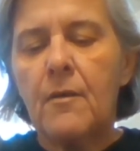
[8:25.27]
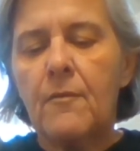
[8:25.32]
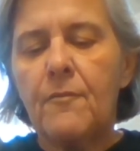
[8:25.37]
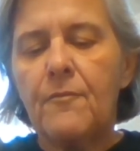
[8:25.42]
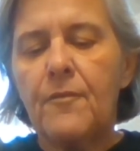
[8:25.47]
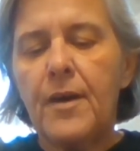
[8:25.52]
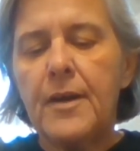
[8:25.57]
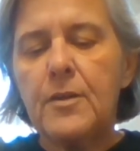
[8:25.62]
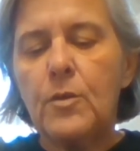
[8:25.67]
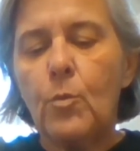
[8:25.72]

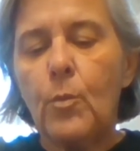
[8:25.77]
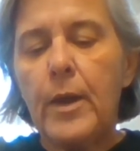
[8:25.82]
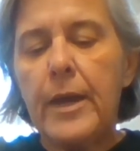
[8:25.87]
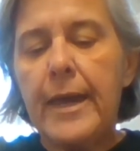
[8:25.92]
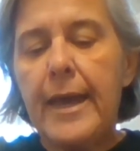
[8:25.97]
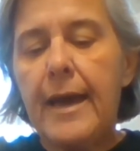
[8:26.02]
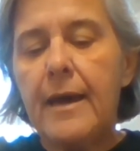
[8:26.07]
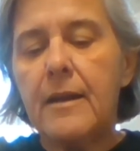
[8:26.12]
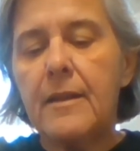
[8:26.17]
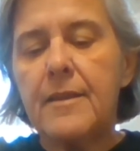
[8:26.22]
find a way
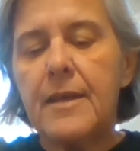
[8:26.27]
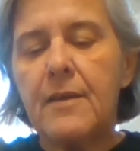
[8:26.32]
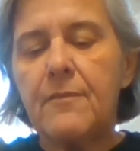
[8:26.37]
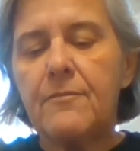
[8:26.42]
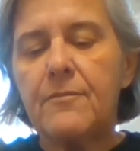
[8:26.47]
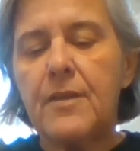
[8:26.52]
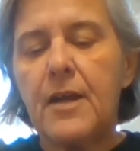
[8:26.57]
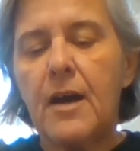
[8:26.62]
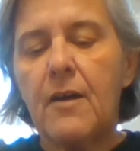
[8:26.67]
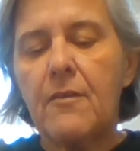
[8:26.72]
out of that
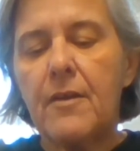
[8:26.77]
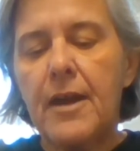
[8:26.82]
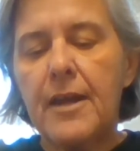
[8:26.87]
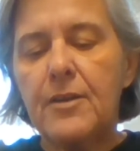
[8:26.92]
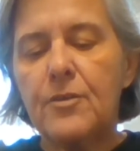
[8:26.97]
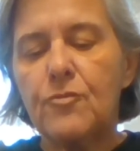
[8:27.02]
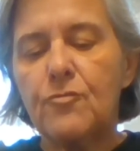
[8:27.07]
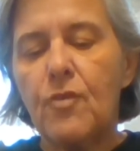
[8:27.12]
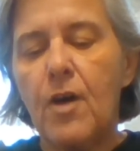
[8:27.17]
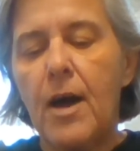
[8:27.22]
flower and
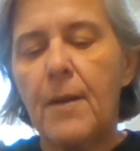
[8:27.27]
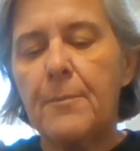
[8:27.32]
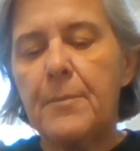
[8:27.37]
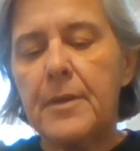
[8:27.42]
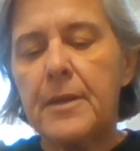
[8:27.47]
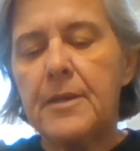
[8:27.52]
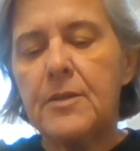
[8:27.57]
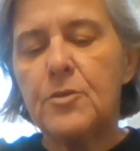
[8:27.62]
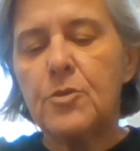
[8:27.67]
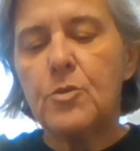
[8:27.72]
drop
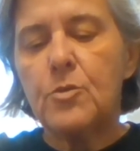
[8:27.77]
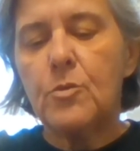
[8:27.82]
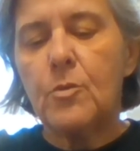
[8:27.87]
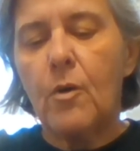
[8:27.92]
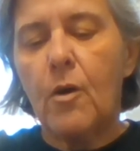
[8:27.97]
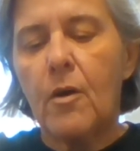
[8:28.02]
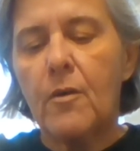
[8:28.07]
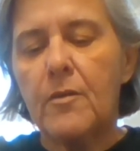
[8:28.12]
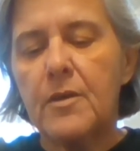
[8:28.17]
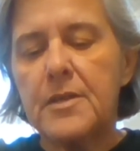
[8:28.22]
into
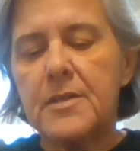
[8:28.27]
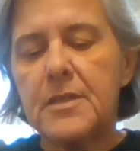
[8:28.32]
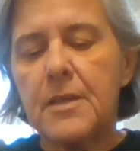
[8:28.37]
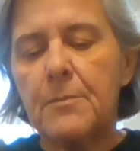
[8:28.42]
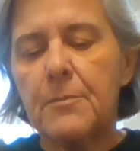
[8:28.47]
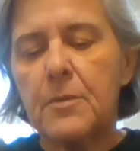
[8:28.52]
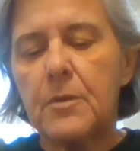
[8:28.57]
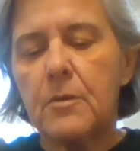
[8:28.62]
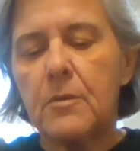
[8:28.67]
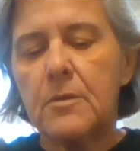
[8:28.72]
our
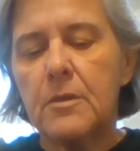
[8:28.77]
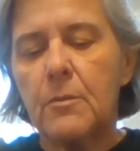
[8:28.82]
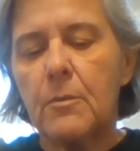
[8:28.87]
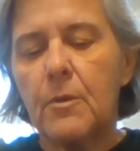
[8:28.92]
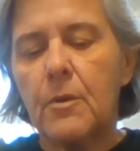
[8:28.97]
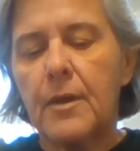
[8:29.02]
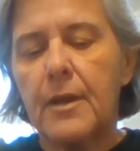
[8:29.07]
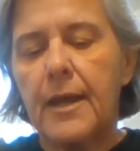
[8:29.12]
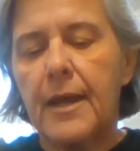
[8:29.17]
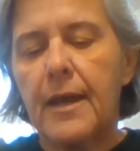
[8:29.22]
receptacle that we're
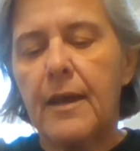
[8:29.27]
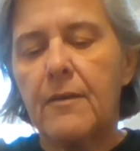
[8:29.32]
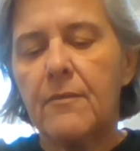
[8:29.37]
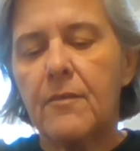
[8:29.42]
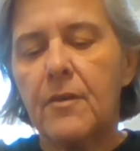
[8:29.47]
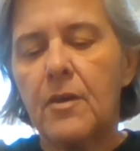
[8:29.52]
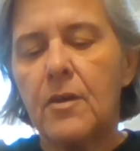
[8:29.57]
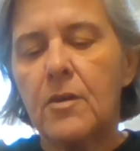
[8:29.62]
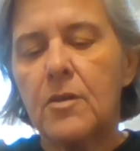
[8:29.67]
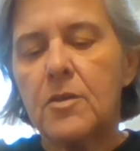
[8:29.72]
going to have.
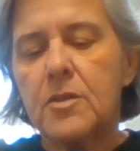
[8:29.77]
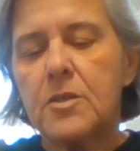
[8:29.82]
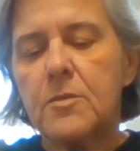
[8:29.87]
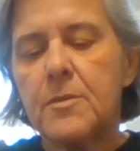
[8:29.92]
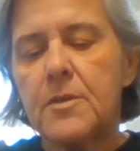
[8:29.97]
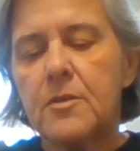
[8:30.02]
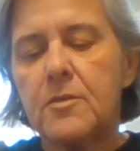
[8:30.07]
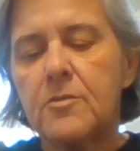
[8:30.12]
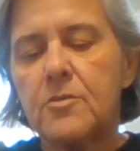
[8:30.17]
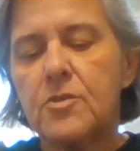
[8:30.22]
So
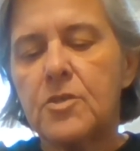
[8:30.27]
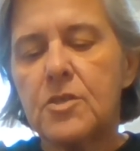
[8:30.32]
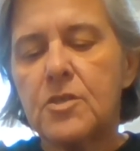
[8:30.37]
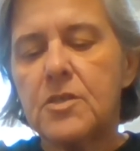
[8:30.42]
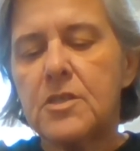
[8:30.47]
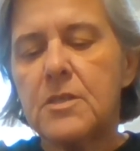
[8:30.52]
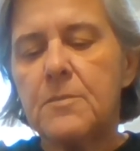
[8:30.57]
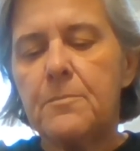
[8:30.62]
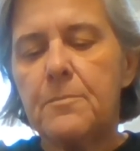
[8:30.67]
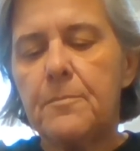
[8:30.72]
we just
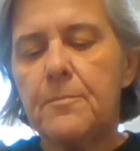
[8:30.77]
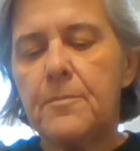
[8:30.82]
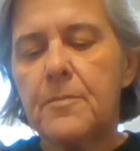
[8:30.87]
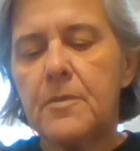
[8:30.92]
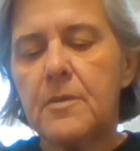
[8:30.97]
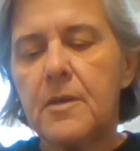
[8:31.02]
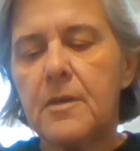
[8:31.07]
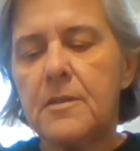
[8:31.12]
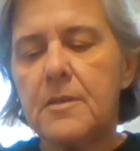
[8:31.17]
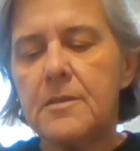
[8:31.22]

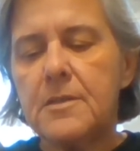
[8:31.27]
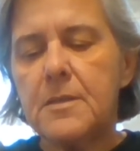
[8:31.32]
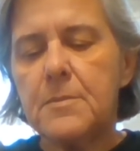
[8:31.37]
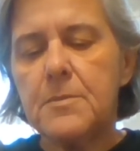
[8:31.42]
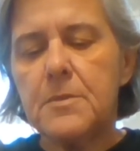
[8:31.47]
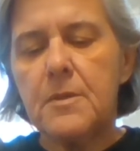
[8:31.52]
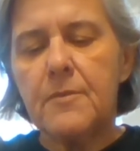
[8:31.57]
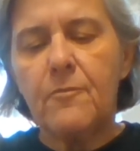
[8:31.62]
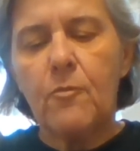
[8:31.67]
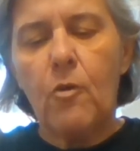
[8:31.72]
cut the tips
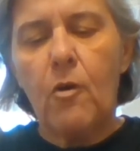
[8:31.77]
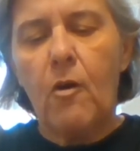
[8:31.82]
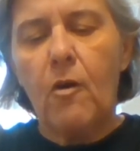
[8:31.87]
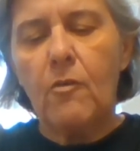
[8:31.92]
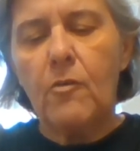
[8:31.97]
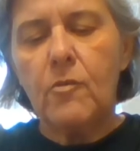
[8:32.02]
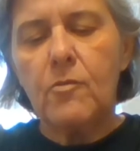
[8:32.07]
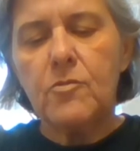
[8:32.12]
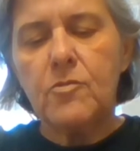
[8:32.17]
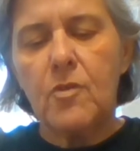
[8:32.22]
of all
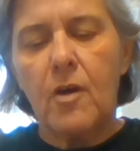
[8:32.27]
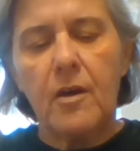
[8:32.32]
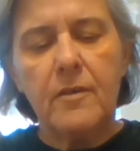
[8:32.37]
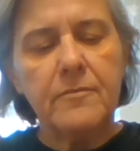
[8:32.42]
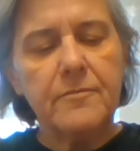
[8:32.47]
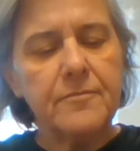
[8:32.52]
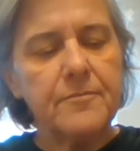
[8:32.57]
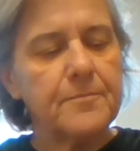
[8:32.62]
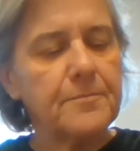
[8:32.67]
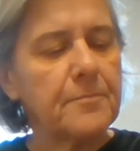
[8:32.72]
those off,
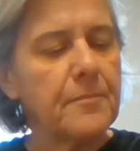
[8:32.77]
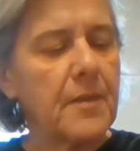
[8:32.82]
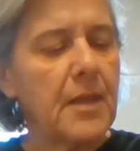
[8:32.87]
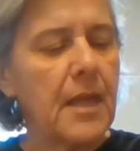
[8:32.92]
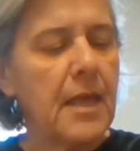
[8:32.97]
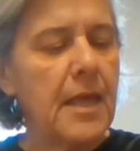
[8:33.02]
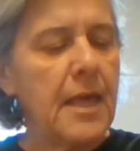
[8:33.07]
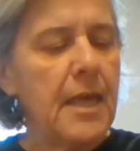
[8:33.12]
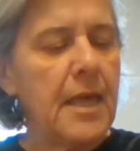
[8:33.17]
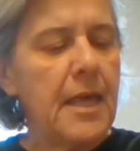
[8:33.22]

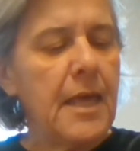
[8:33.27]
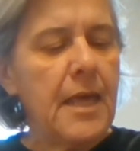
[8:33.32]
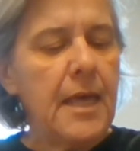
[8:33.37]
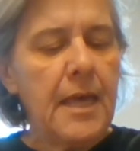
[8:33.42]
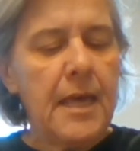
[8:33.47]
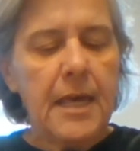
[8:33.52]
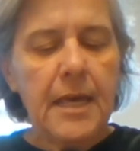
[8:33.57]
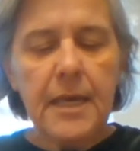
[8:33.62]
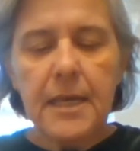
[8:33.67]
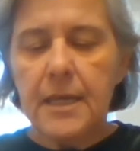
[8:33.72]

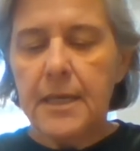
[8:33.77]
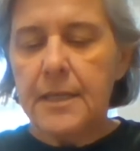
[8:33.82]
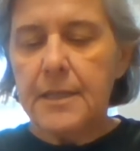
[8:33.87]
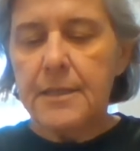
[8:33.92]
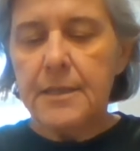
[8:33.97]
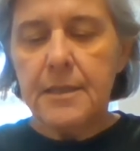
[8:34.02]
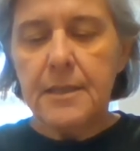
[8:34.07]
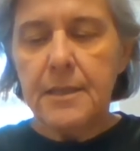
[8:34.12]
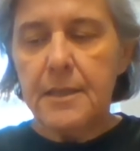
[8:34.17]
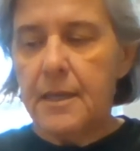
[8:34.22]
and
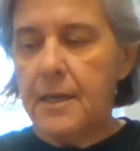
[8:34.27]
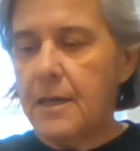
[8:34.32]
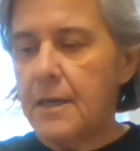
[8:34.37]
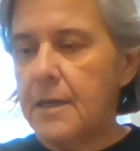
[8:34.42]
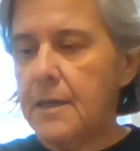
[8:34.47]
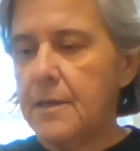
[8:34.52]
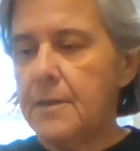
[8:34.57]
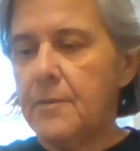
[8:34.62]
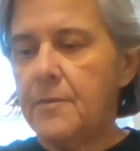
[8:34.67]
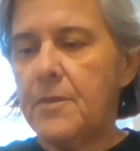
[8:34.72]

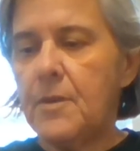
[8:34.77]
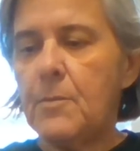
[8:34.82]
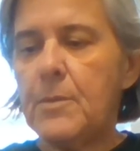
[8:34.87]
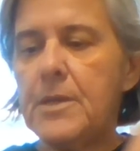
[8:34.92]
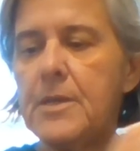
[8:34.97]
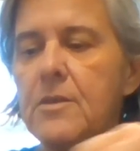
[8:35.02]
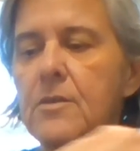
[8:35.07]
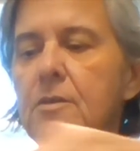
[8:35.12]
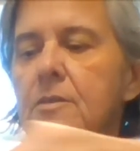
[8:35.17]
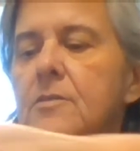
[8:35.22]
then
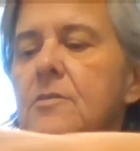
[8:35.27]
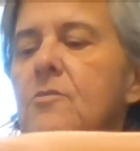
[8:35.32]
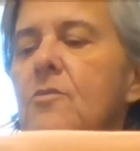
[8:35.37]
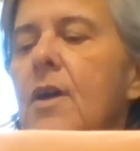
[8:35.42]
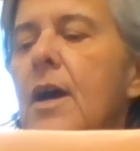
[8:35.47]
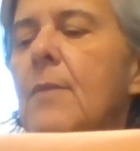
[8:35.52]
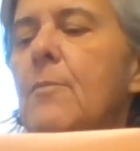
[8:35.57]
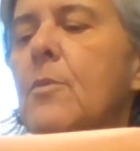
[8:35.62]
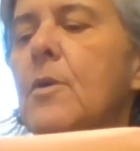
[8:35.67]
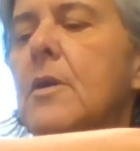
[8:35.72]
we
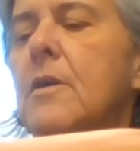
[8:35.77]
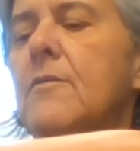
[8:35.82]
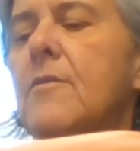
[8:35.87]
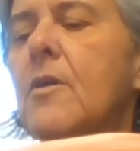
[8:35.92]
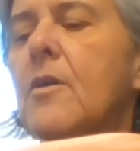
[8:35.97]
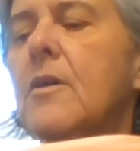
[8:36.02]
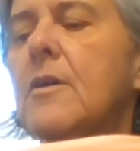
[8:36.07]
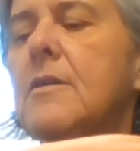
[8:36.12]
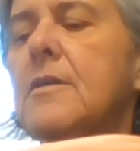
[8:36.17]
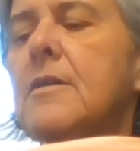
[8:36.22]
grab one of
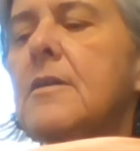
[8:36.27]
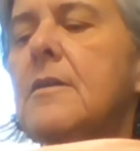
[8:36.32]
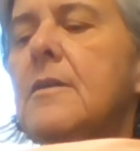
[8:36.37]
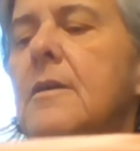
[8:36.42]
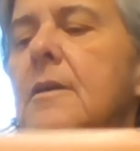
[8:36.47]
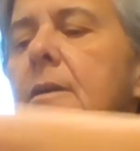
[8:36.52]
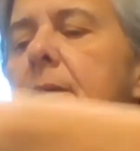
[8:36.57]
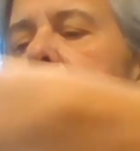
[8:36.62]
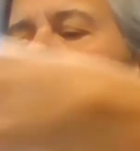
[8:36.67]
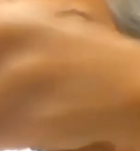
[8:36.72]
our little
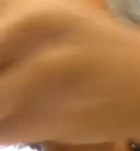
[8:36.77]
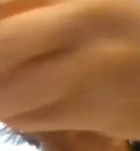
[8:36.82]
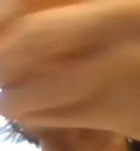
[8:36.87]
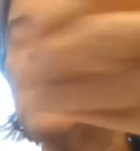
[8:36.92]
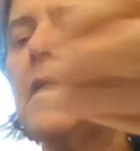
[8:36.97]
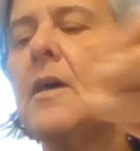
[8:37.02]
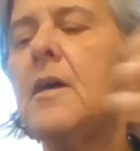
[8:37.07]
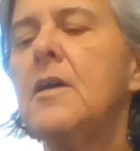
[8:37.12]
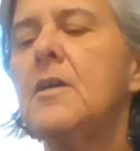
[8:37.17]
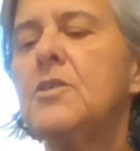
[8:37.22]

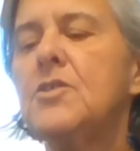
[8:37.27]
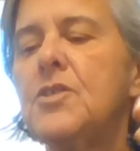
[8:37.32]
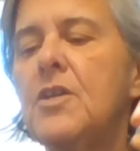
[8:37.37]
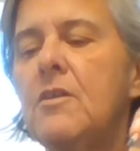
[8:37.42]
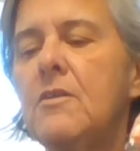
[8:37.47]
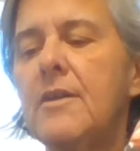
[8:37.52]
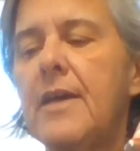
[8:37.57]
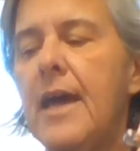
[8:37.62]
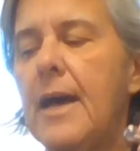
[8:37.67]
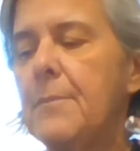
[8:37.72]

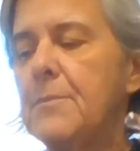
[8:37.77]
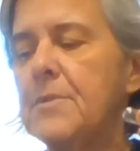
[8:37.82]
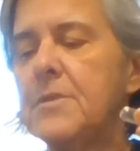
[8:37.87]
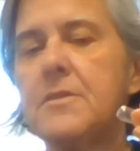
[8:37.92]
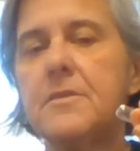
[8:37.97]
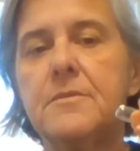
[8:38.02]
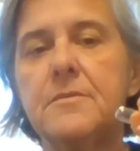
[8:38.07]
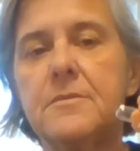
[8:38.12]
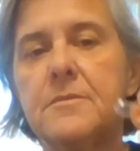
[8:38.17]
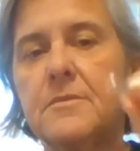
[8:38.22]
gel caps.
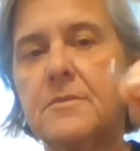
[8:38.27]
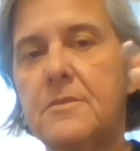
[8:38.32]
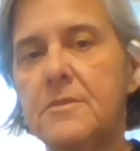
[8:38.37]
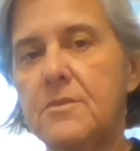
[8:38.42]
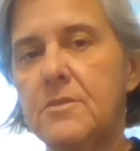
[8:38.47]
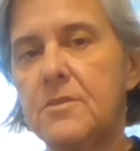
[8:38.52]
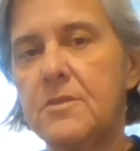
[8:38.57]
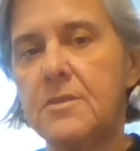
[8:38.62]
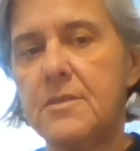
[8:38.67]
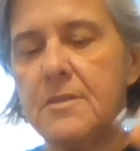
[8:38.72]

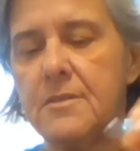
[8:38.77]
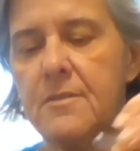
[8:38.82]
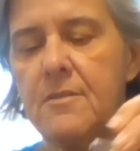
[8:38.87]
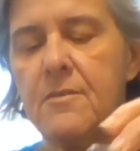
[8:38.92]
Just